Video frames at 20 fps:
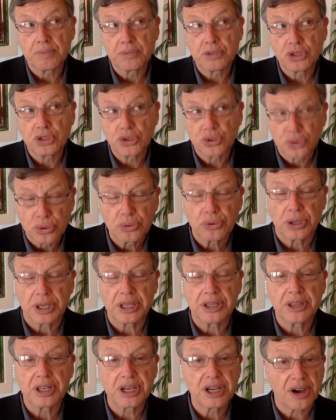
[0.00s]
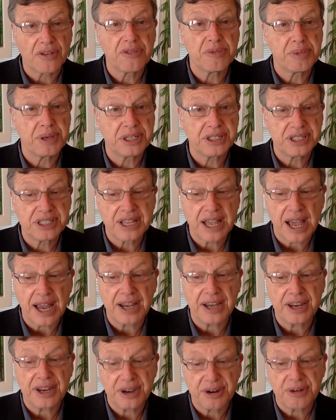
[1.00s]
Truly, the government is
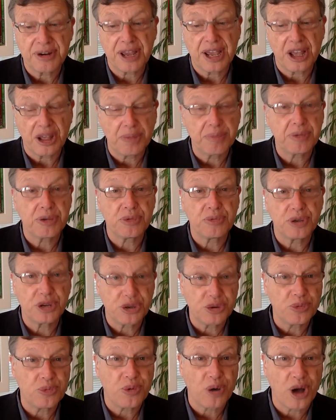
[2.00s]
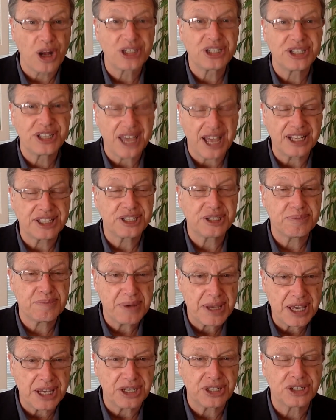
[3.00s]
not here to help you when you watch that
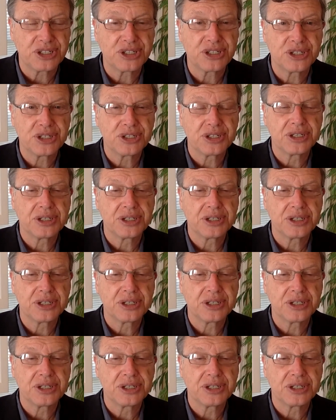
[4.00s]
speech.